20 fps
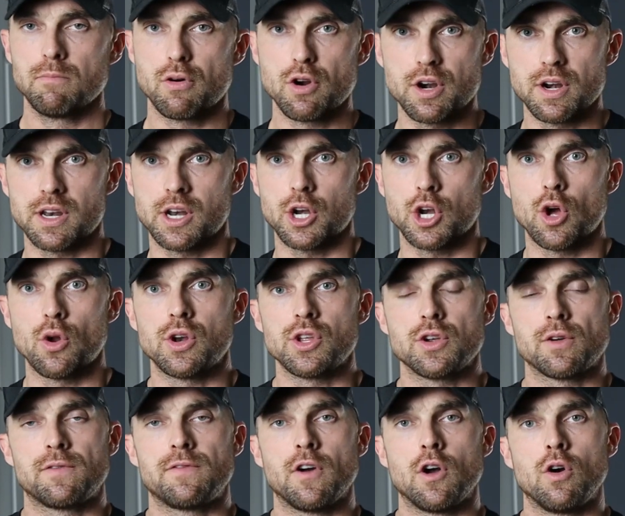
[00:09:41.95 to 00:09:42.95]
put it in a note
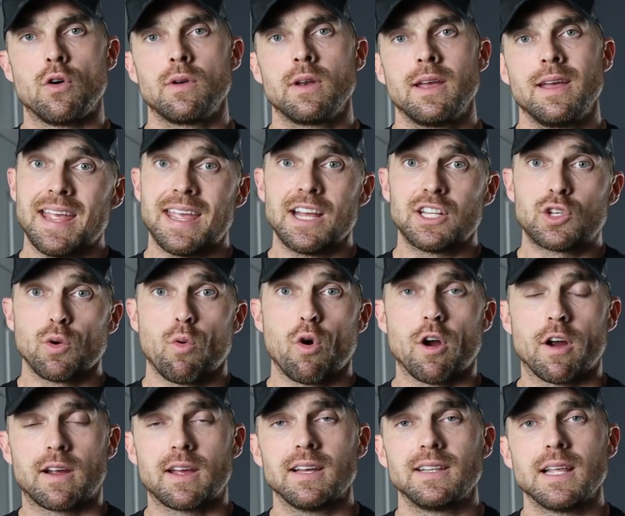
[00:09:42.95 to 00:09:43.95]
in your phone and get to
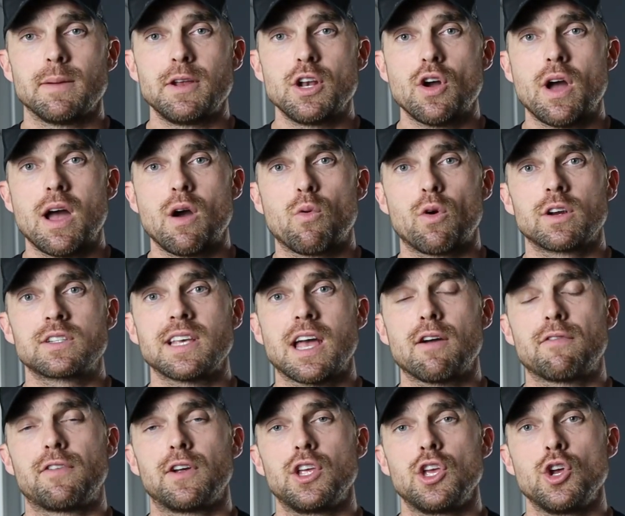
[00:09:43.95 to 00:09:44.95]
work. Let me know how it works
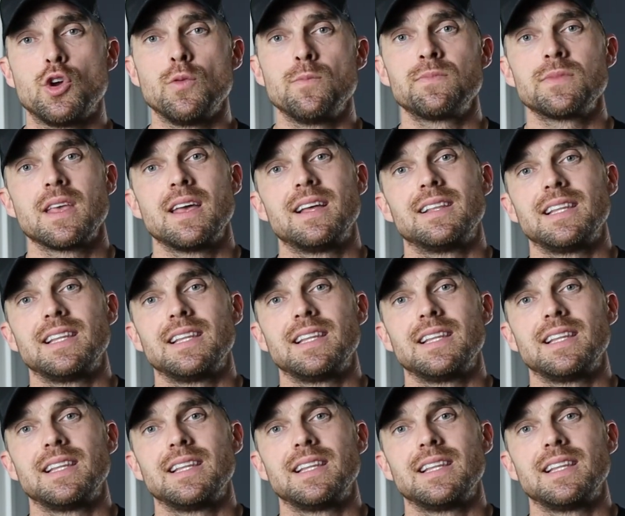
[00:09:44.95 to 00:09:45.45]
out for you.